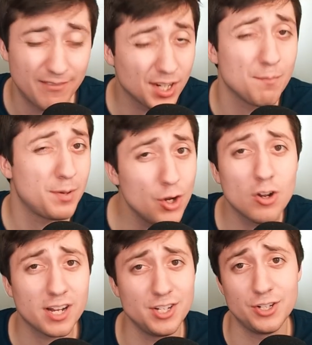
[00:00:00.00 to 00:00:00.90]
If a
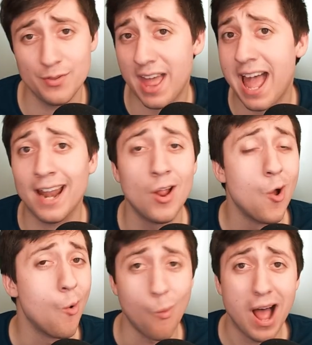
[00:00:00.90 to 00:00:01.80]
computer can do that,
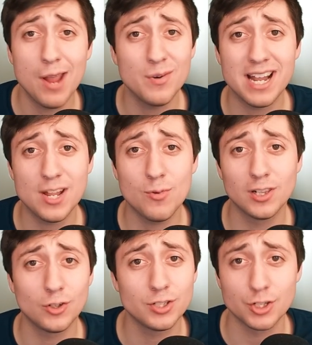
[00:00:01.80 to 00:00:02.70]
why would
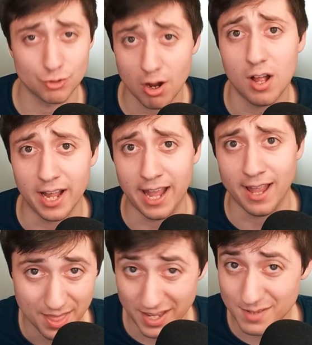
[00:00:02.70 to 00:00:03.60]
anyone learn to draw
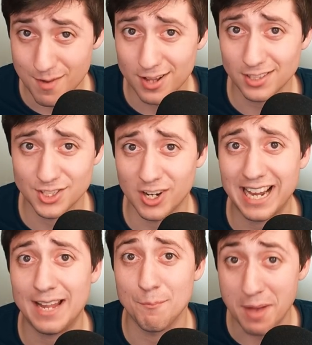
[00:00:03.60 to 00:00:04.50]
again? These models are
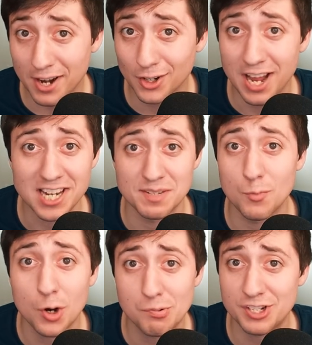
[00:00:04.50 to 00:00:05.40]
getting better and
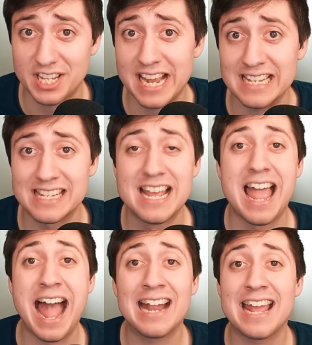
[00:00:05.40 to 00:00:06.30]
more precise
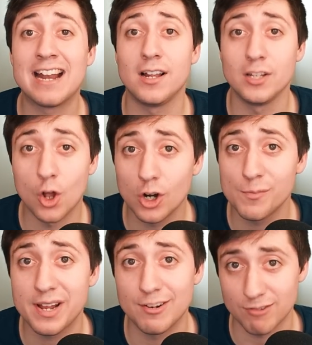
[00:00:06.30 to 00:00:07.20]
at an
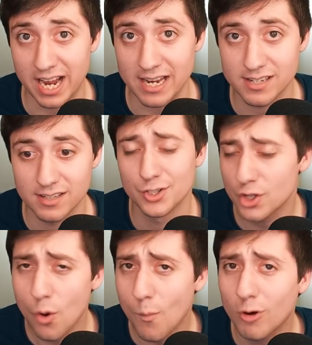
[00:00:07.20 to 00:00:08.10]
alarming rate.
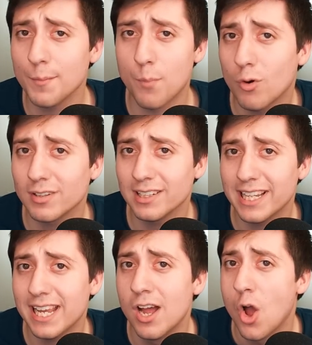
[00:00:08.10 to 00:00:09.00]
So more
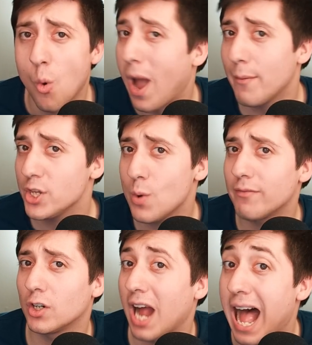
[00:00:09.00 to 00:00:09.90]
importantly, why would you
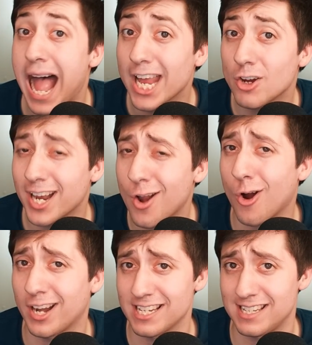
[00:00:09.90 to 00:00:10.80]
ever hire an
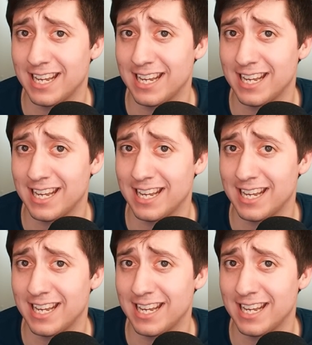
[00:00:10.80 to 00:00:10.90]
artist